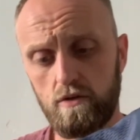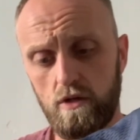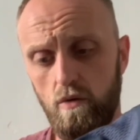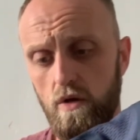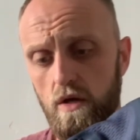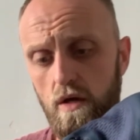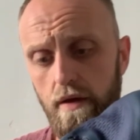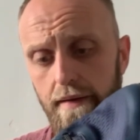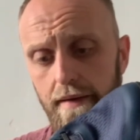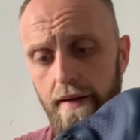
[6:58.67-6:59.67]
So
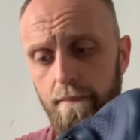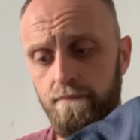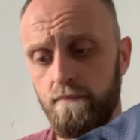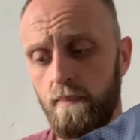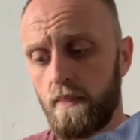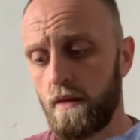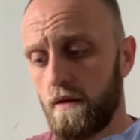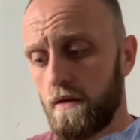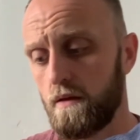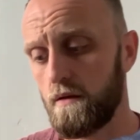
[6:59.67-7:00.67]
in
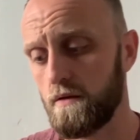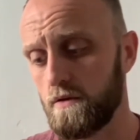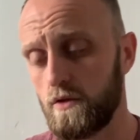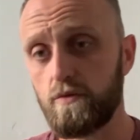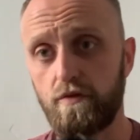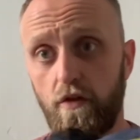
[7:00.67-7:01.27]
terms of the